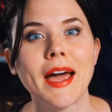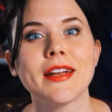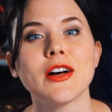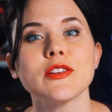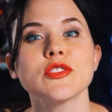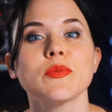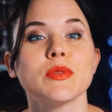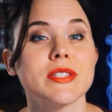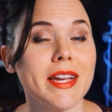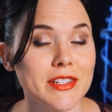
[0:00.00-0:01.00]
and also
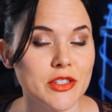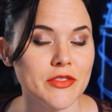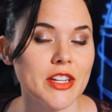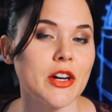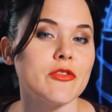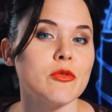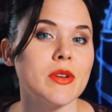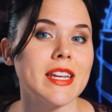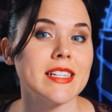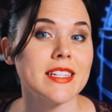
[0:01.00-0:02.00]
protect your video from
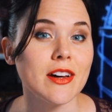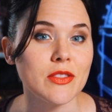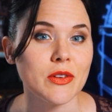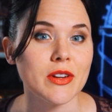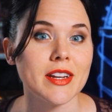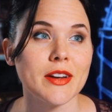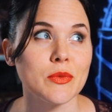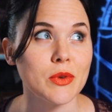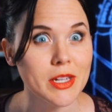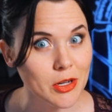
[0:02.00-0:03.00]
getting downloaded and
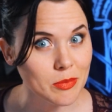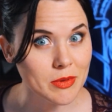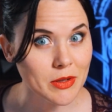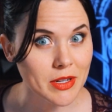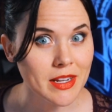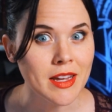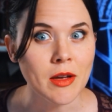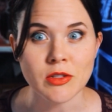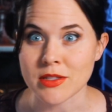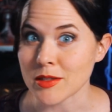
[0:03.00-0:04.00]
re-uploaded
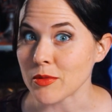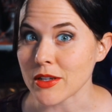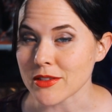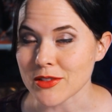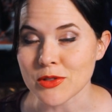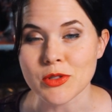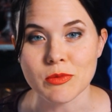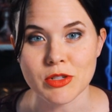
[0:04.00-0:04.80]
to someone else's YouTube